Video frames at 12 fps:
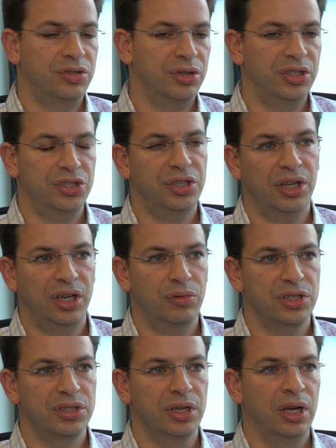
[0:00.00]
traditionally it
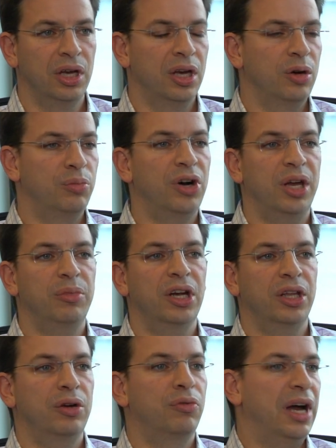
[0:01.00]
was
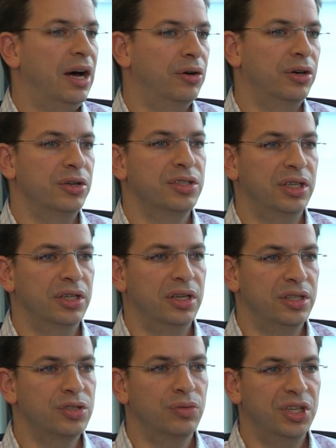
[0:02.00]
primarily routers
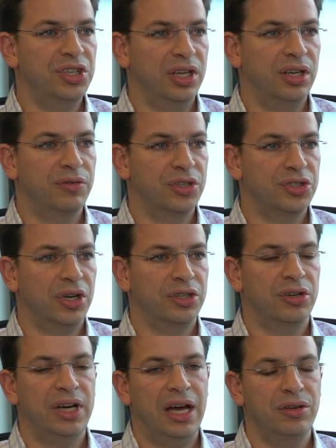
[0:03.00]
and switching
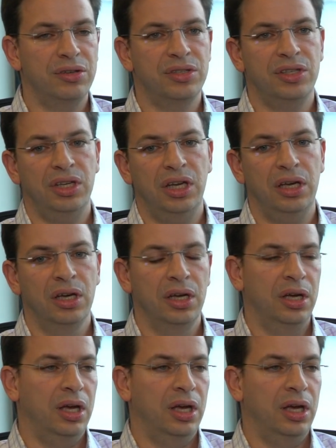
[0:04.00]
infrastructure, now you see